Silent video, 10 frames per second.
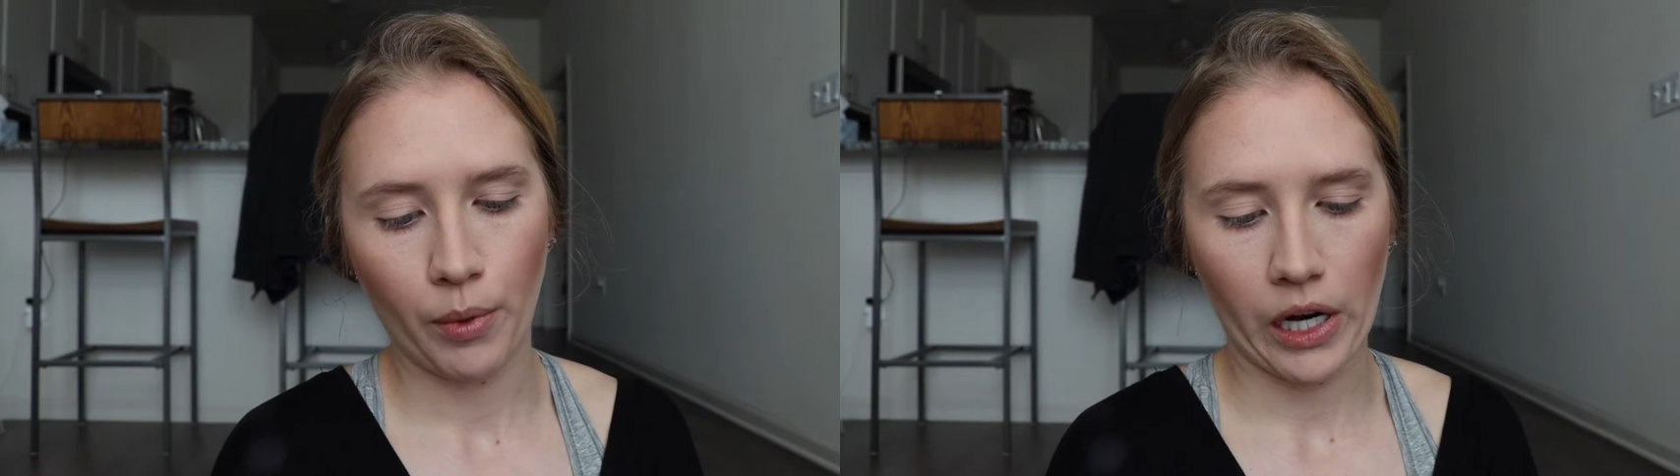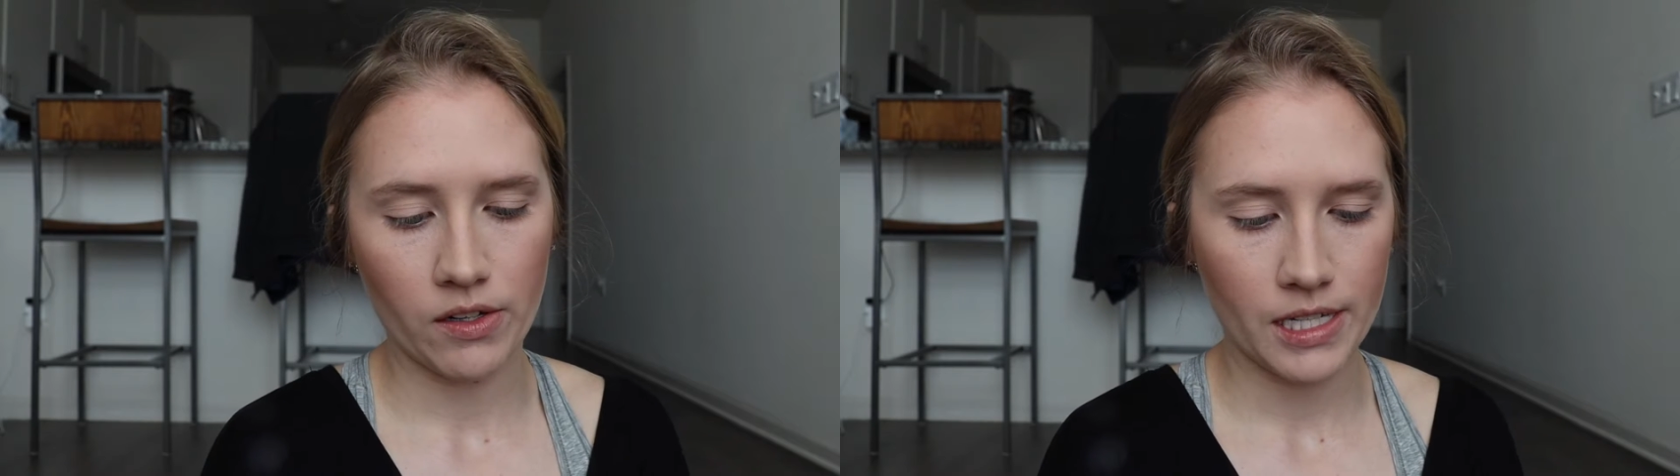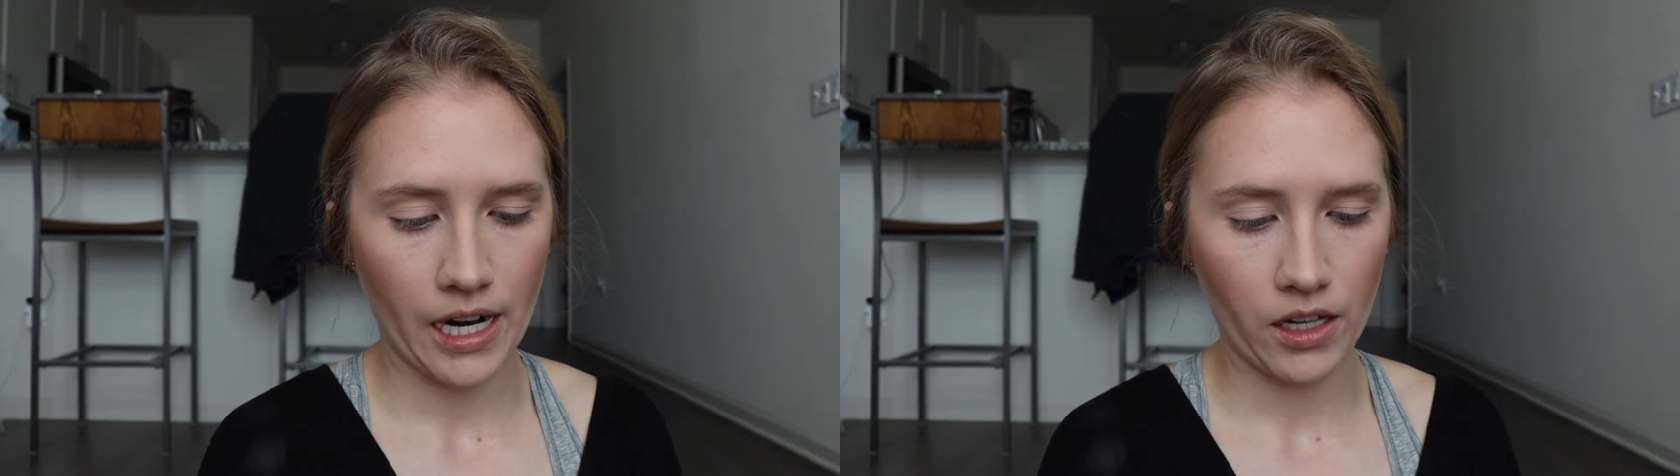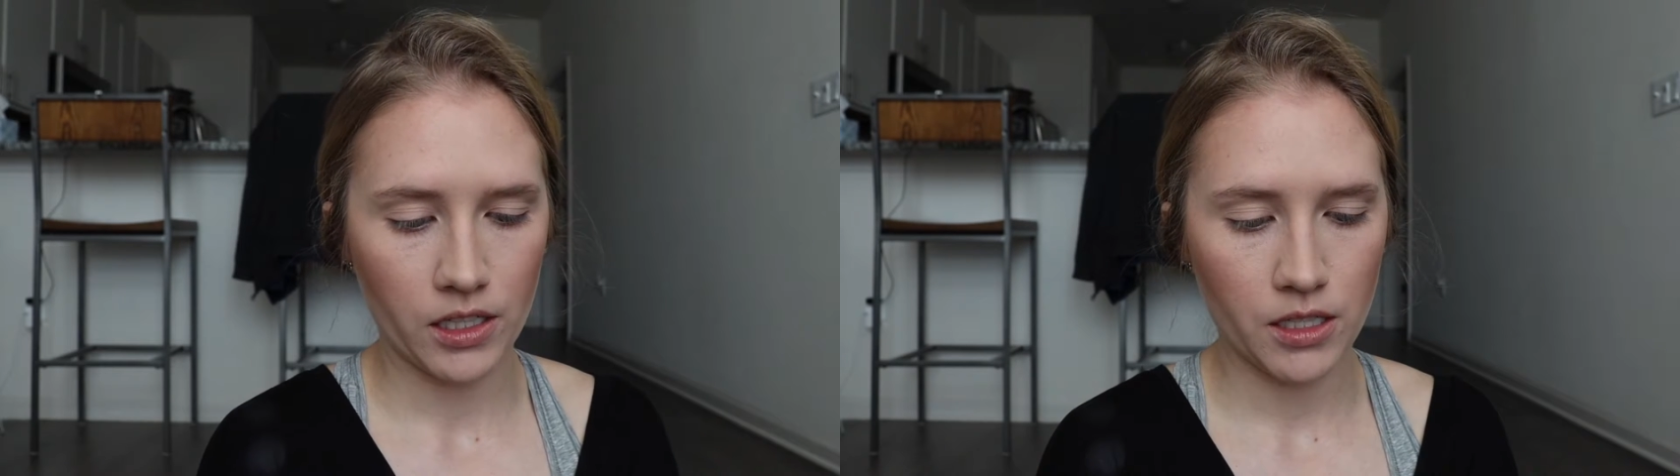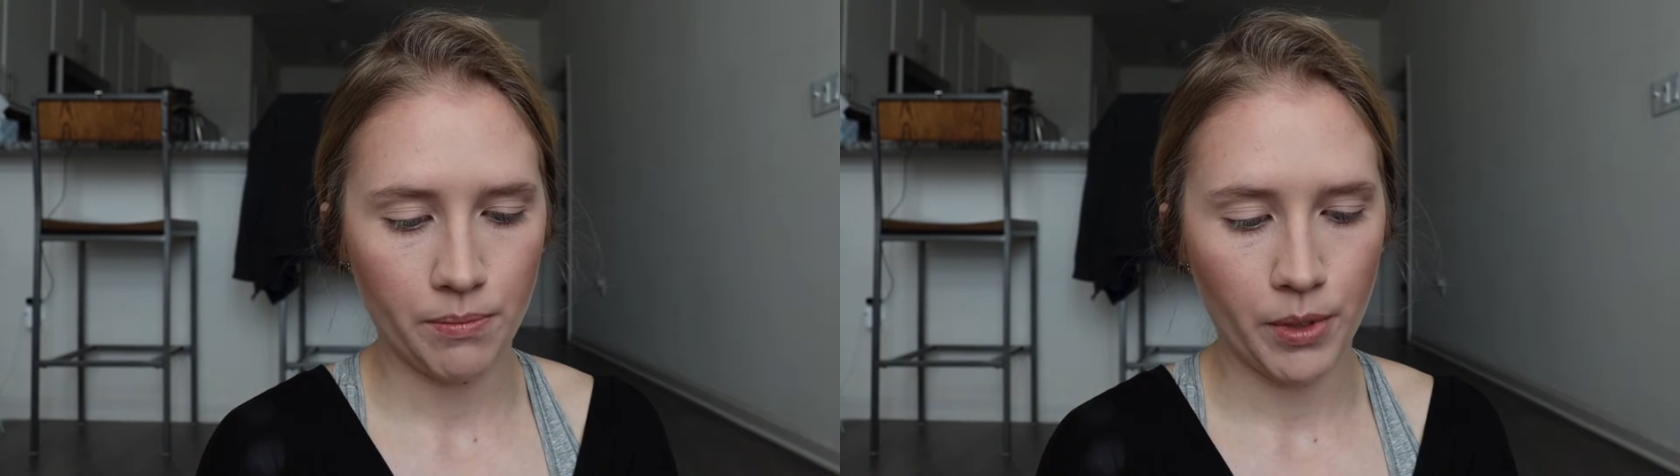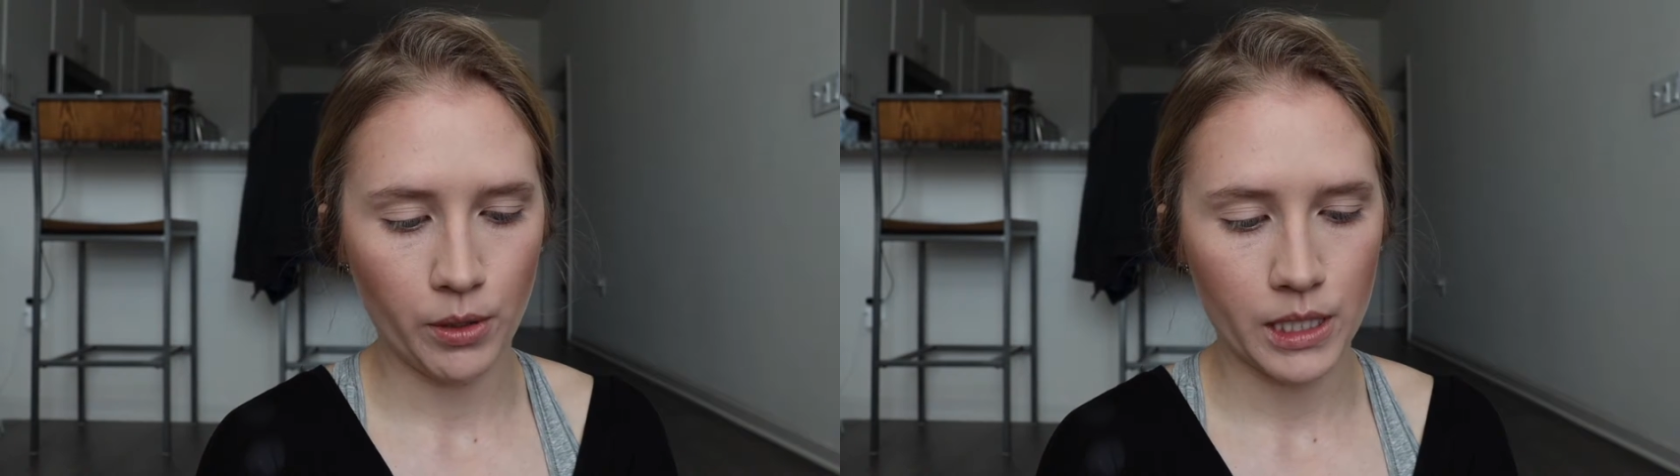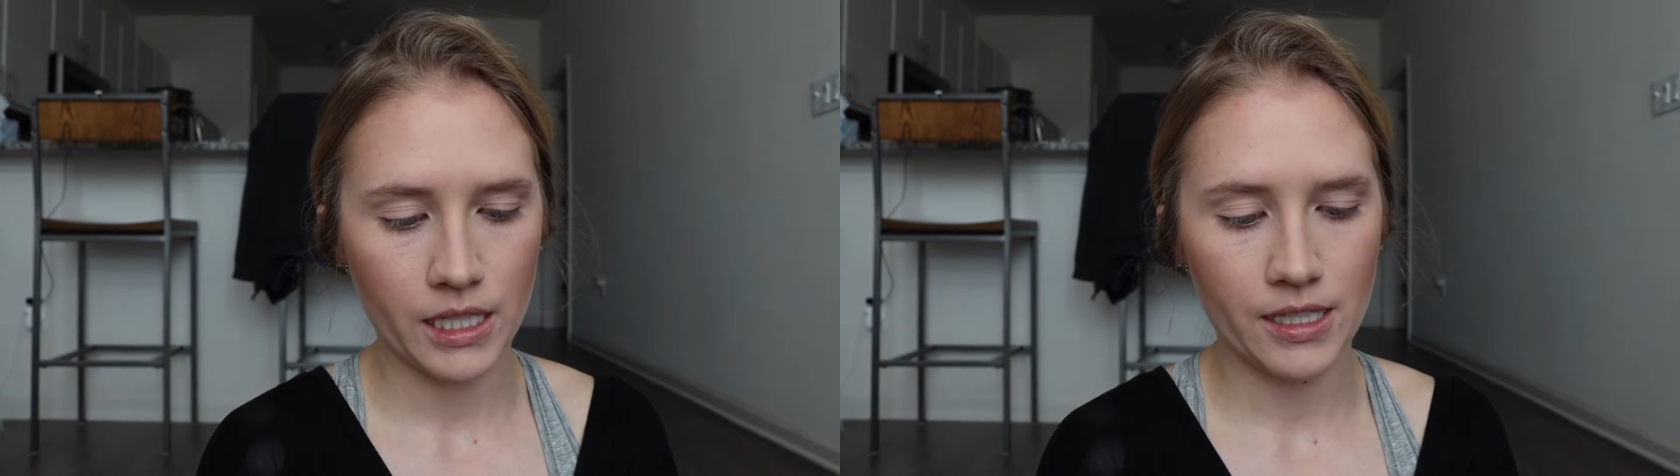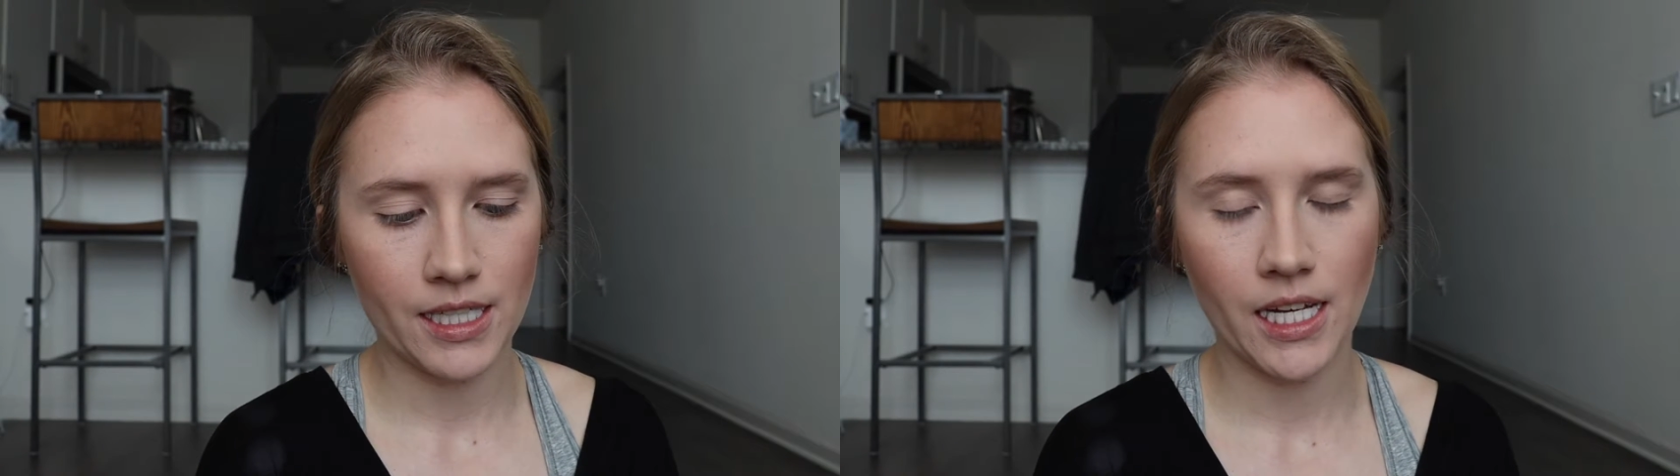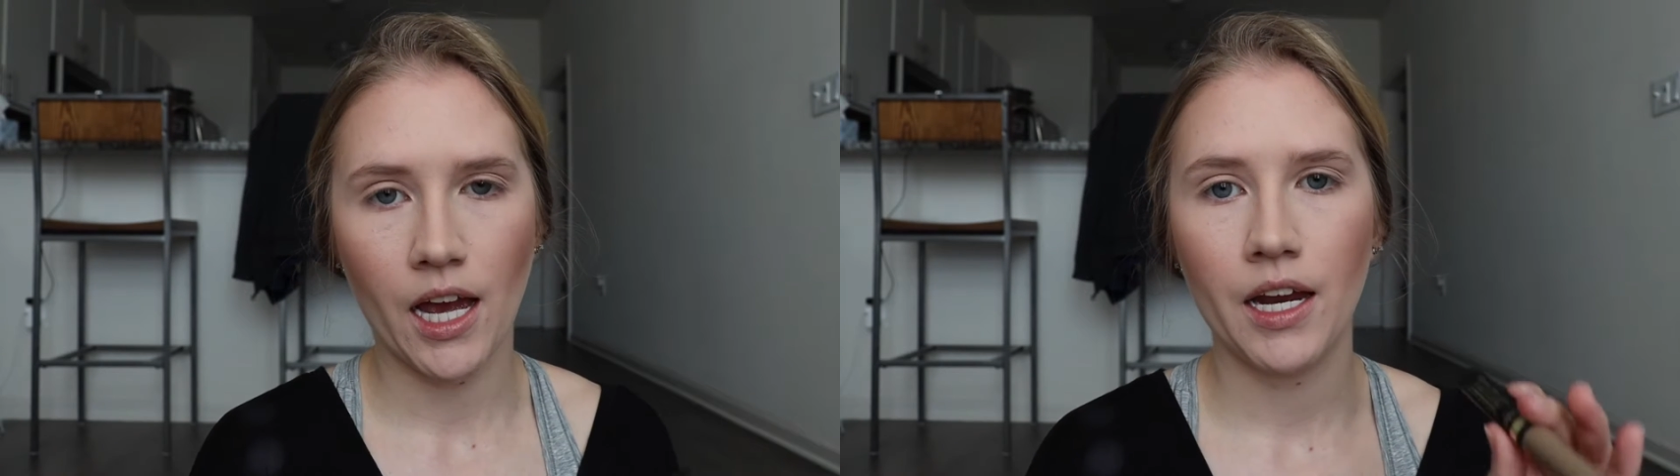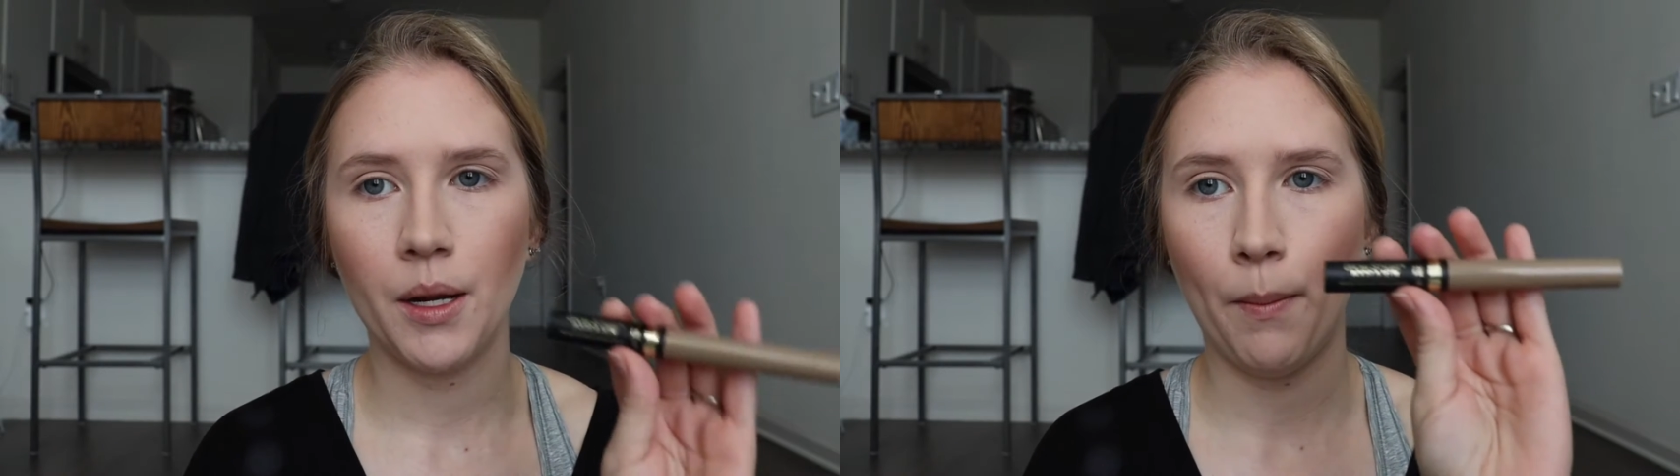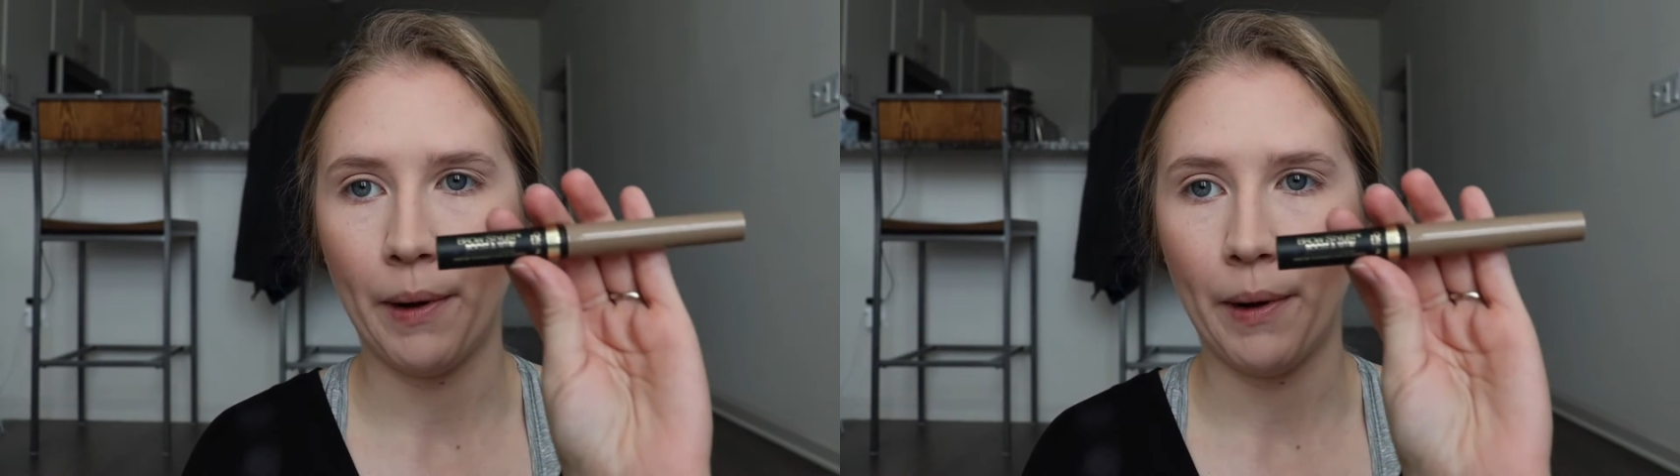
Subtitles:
Brow Stylist Boost and Set